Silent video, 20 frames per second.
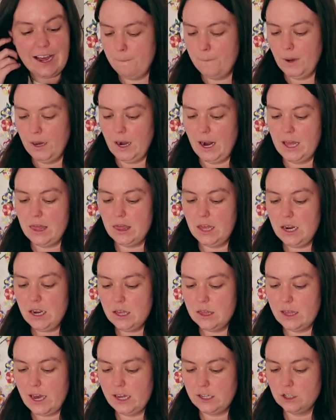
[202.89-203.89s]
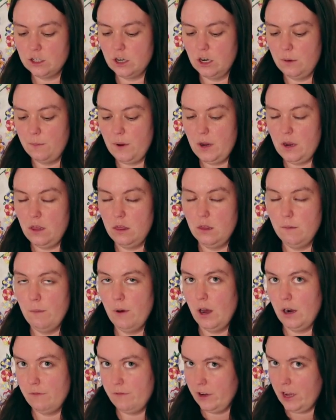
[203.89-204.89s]
But I think that's going to be the
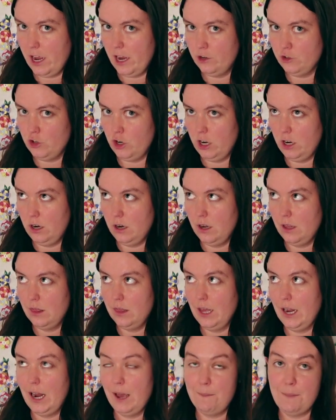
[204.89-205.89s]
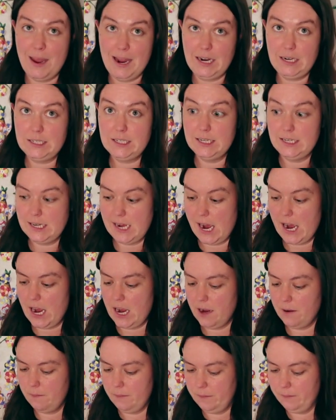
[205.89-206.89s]
modification that I make today.